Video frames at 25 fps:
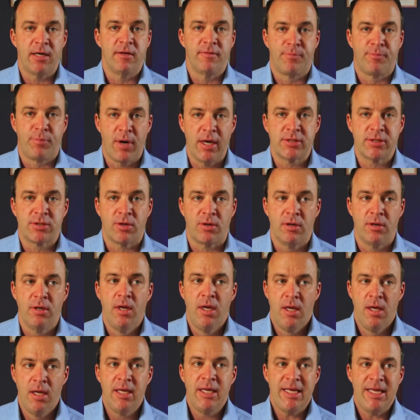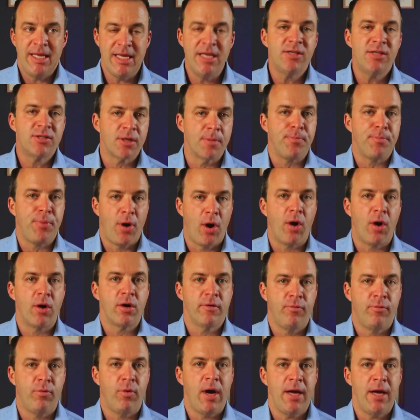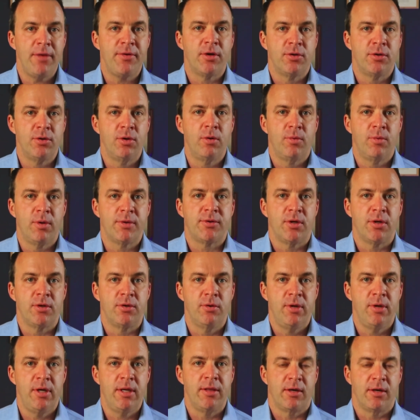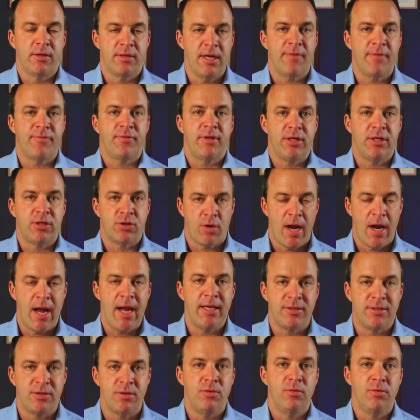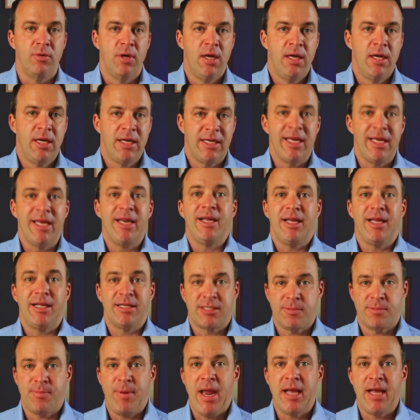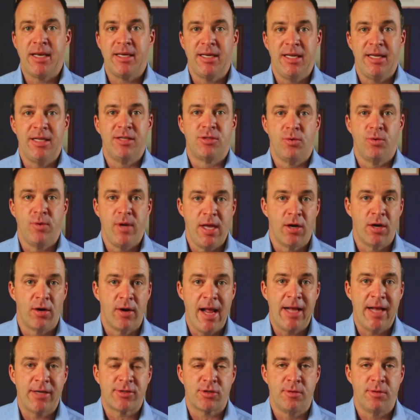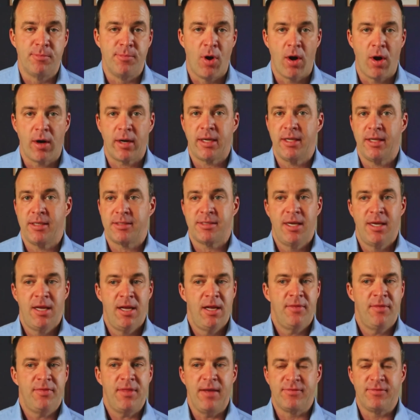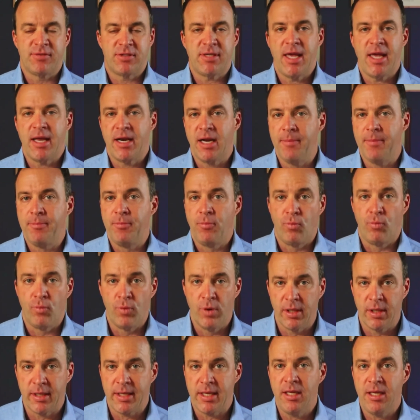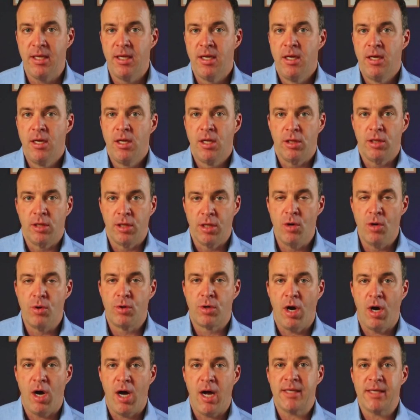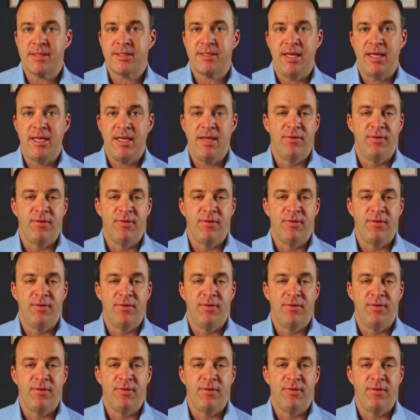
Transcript: pressure is a part of why they're doing what they're doing. They're definitely trying to get expanded into international markets. They've set up really low cost and even